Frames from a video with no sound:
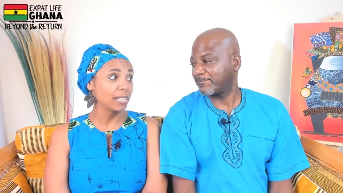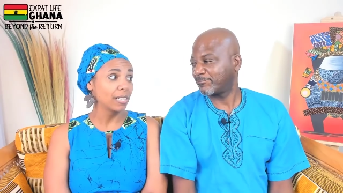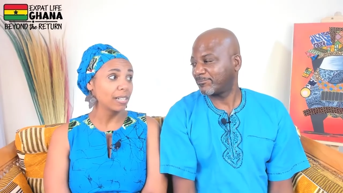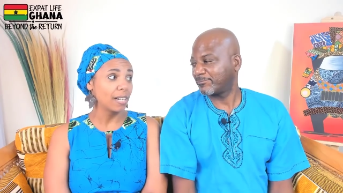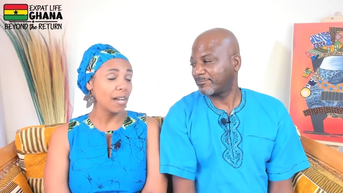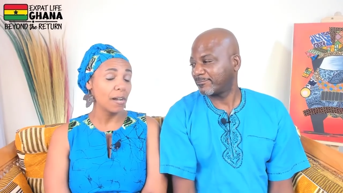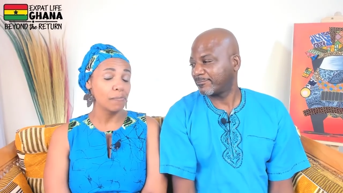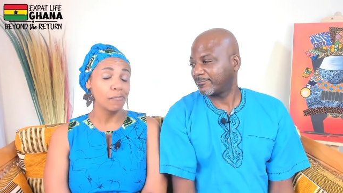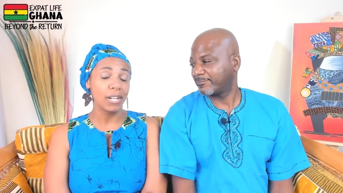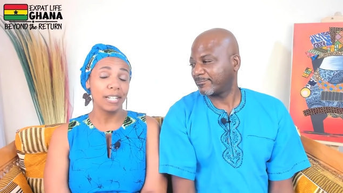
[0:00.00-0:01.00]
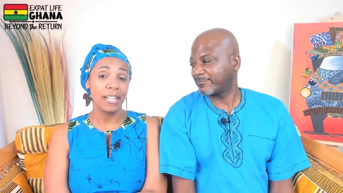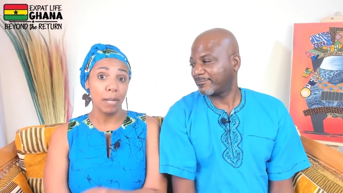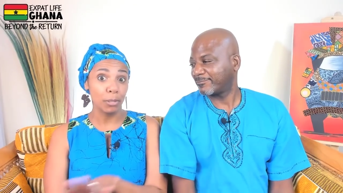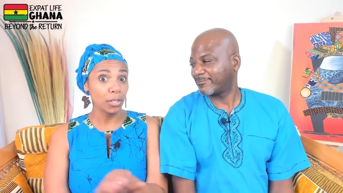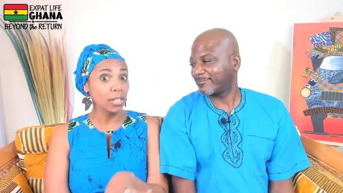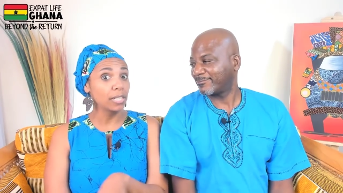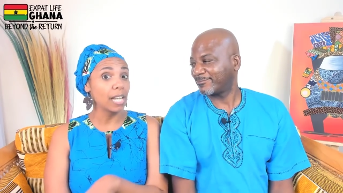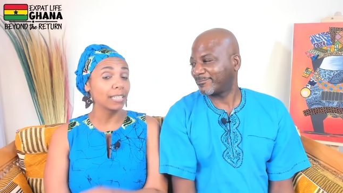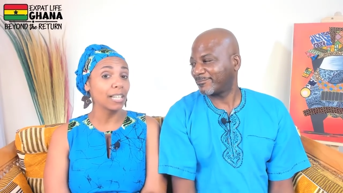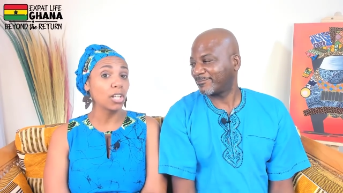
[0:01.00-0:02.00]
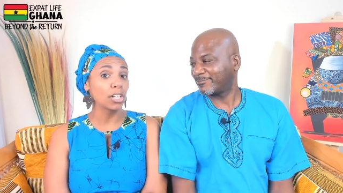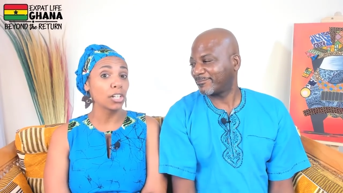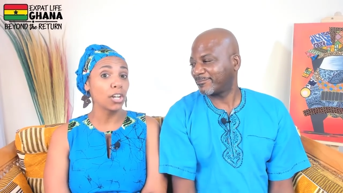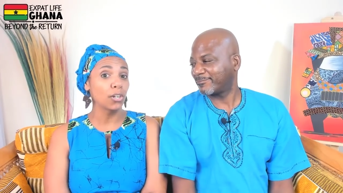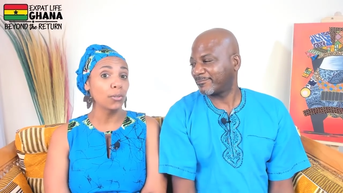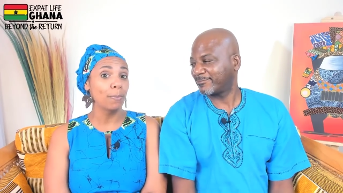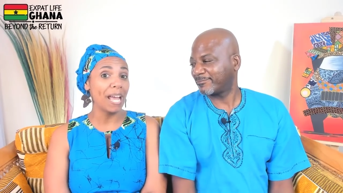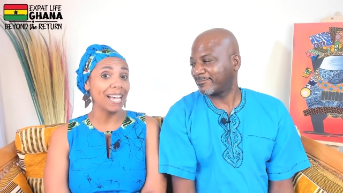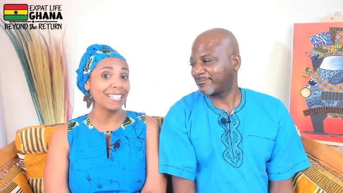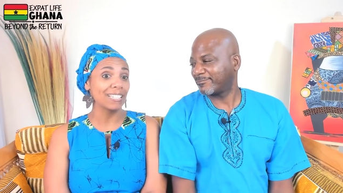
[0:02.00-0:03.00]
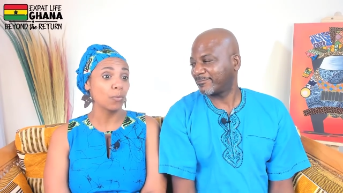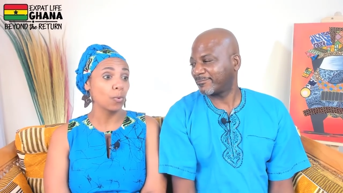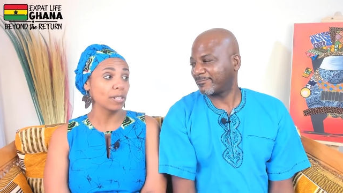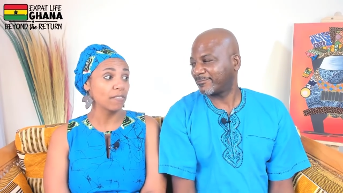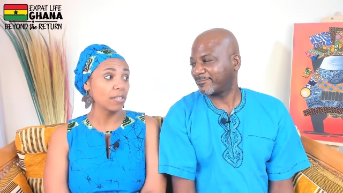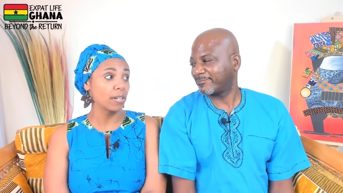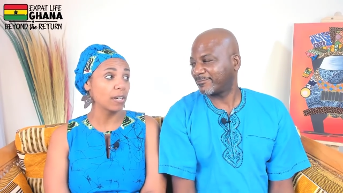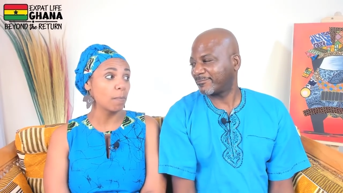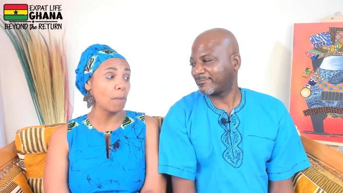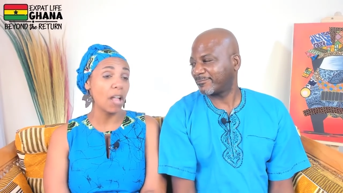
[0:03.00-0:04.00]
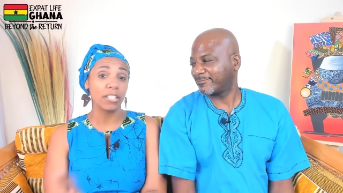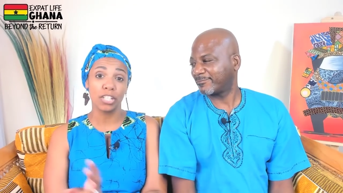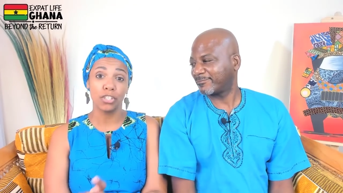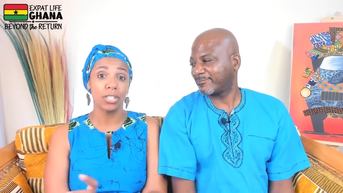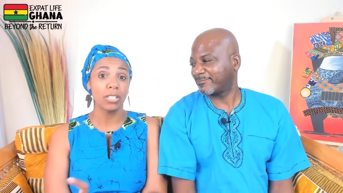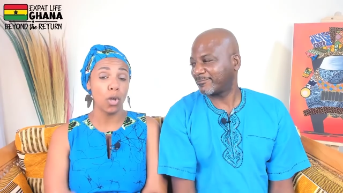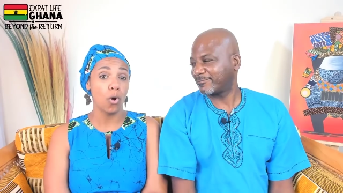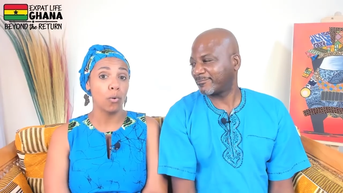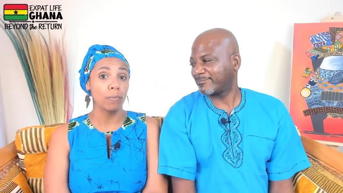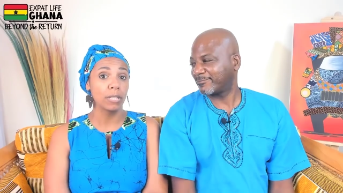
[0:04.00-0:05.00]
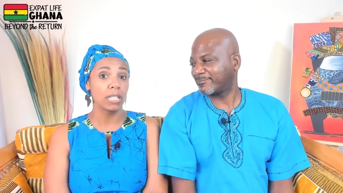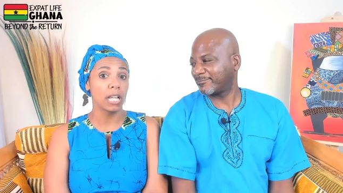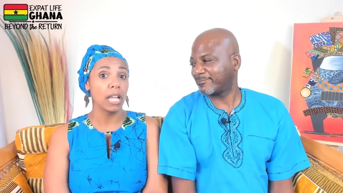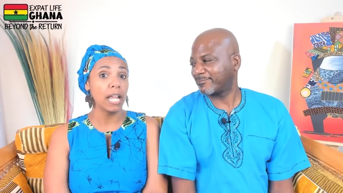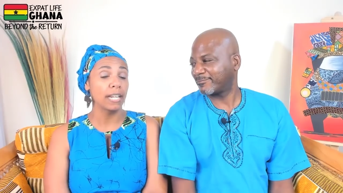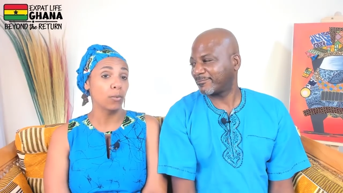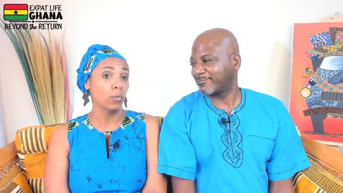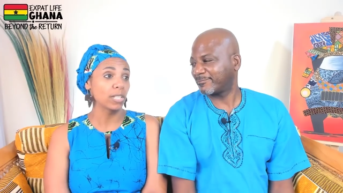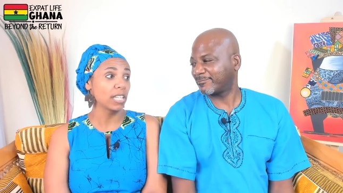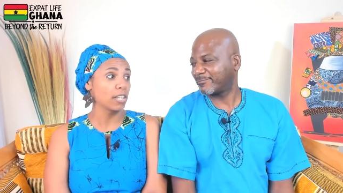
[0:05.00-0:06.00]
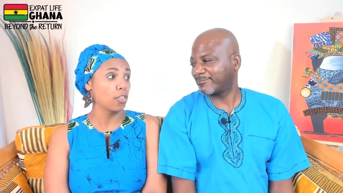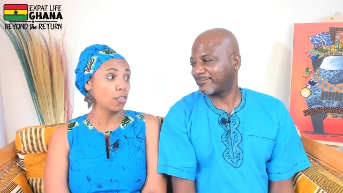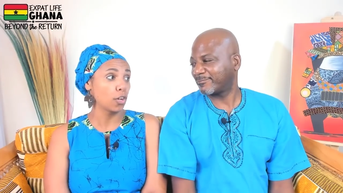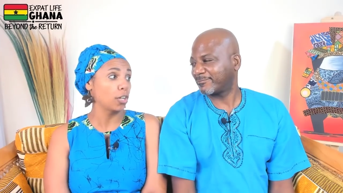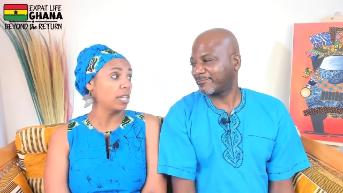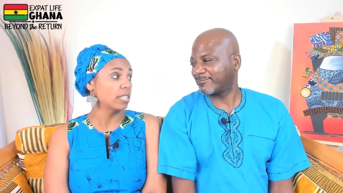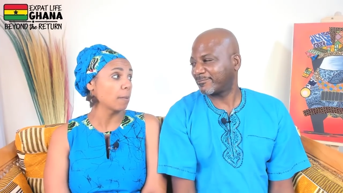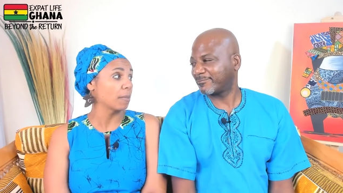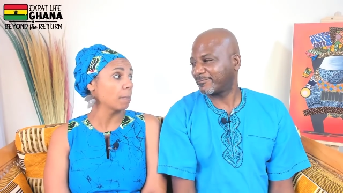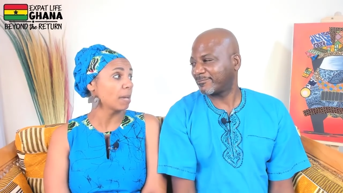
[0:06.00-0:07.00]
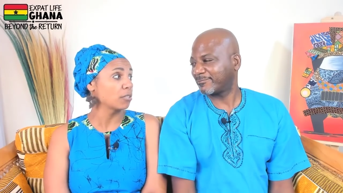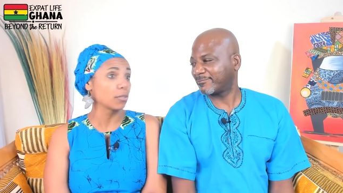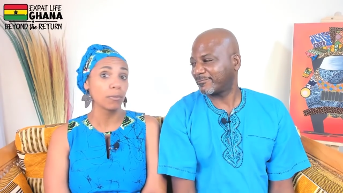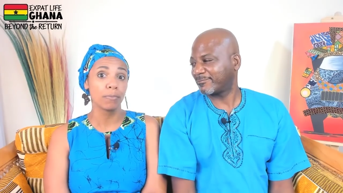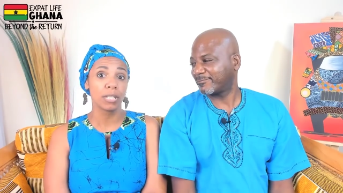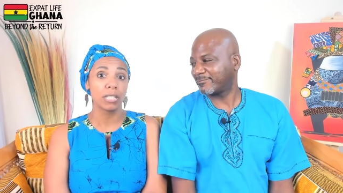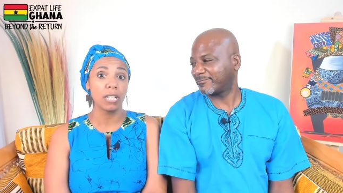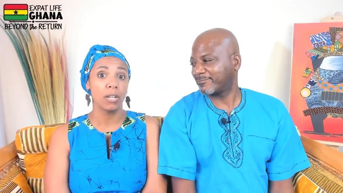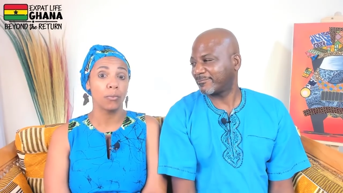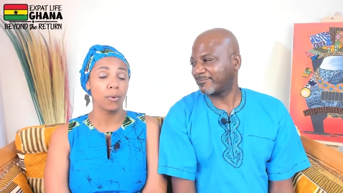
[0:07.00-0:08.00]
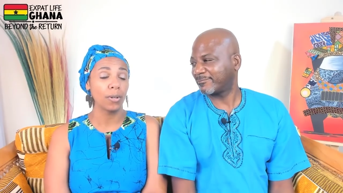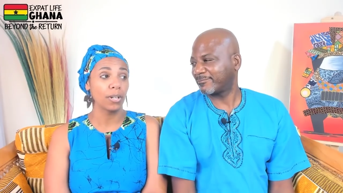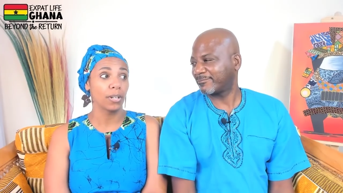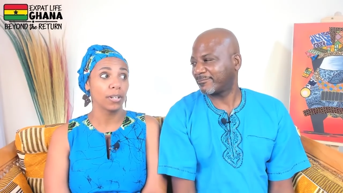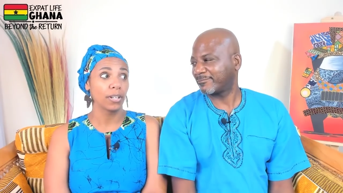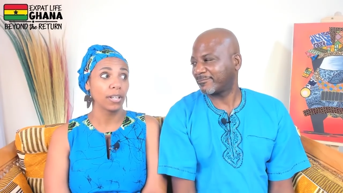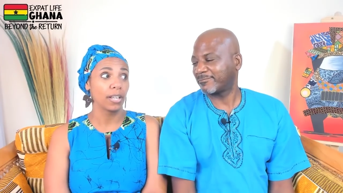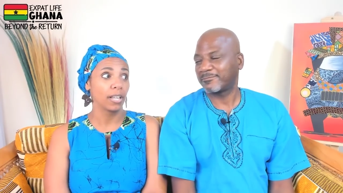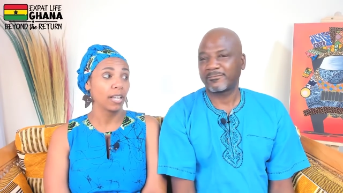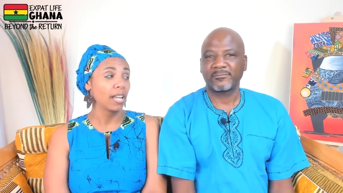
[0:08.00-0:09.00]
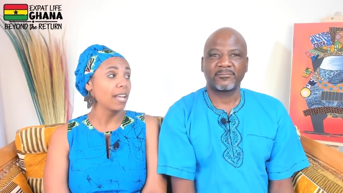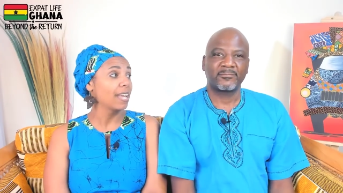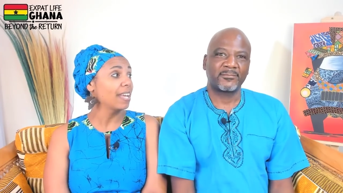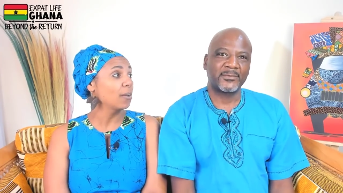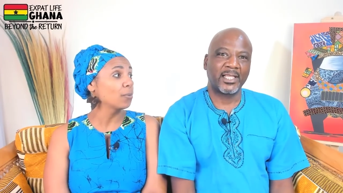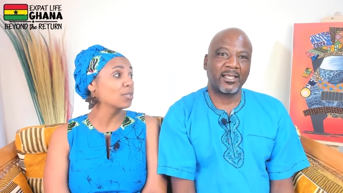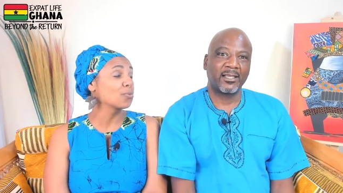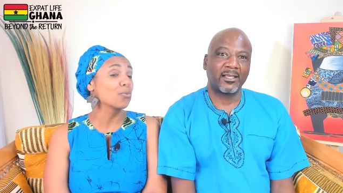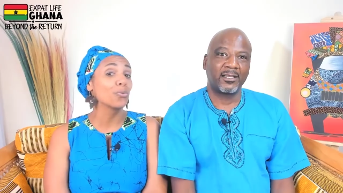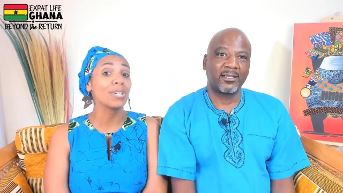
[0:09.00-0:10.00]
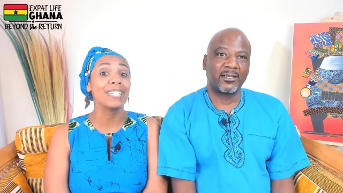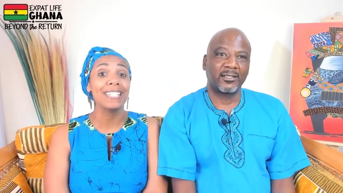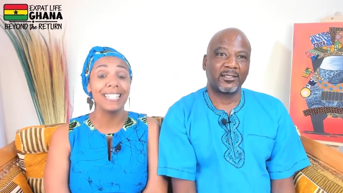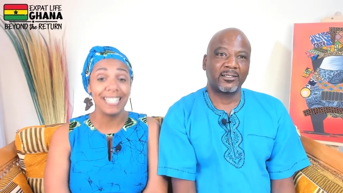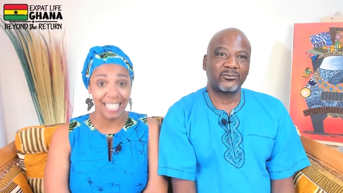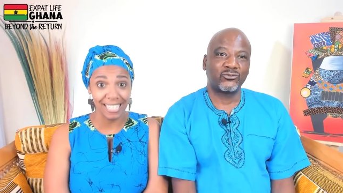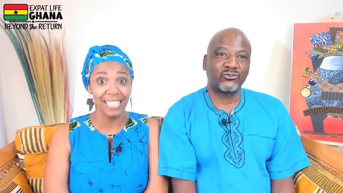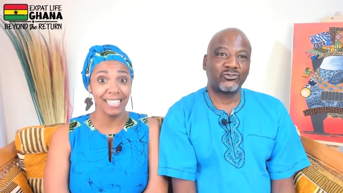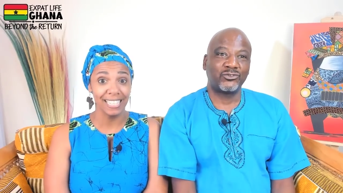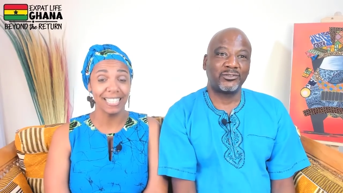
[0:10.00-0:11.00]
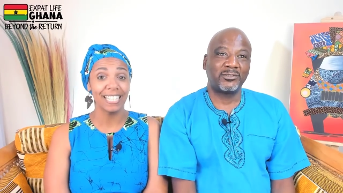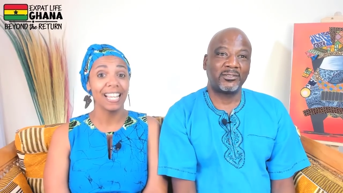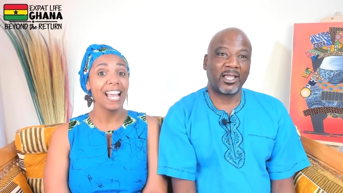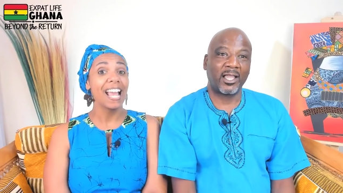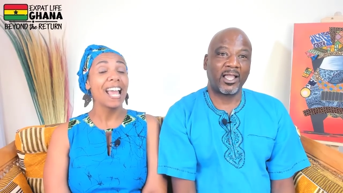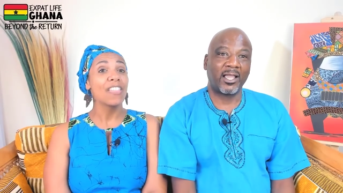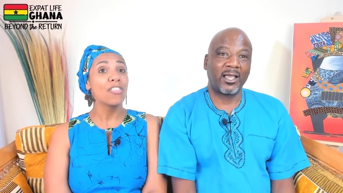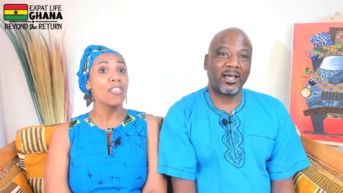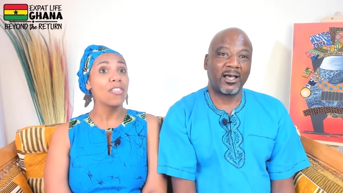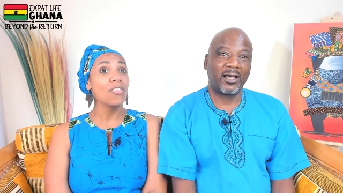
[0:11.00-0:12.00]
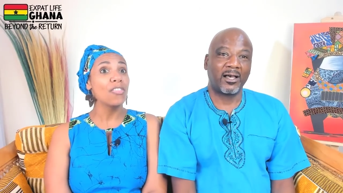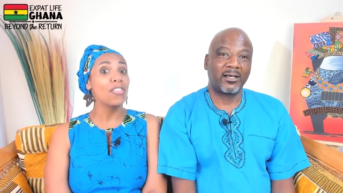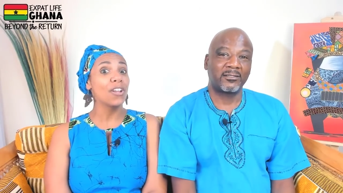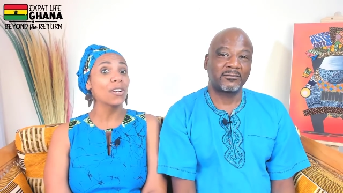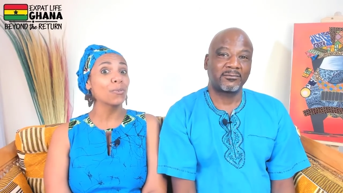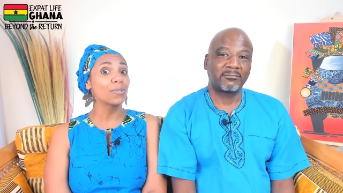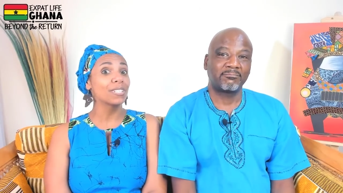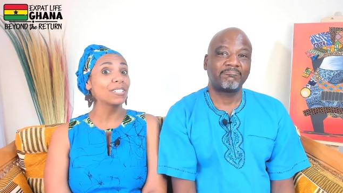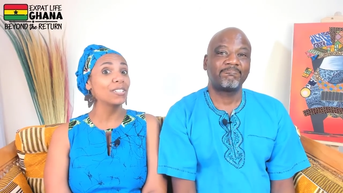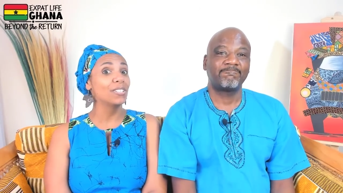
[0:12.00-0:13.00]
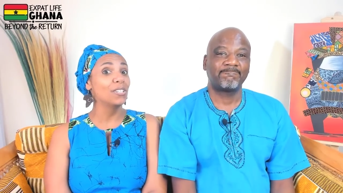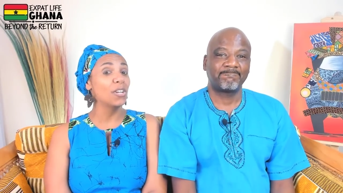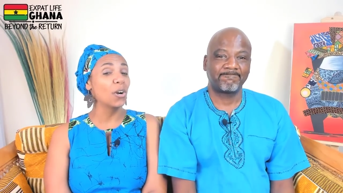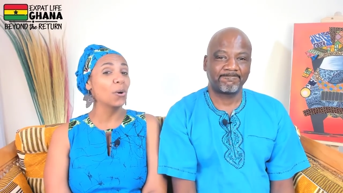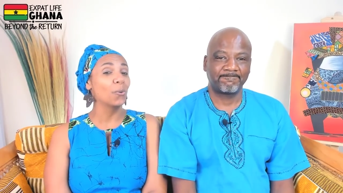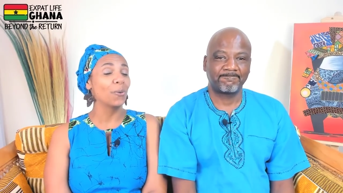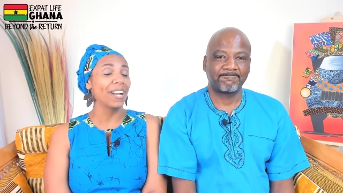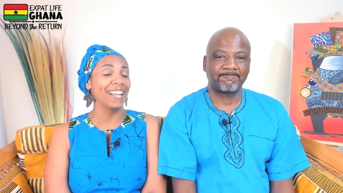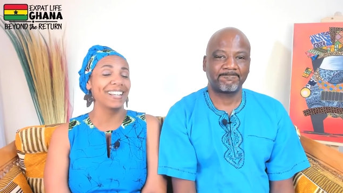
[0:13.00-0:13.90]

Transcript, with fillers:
Speaker 1: um, a neighborhood not that long ago past one of the politicians' homes, and it was like 30 something bedrooms. It, it was ridiculous. Yeah. There was no way,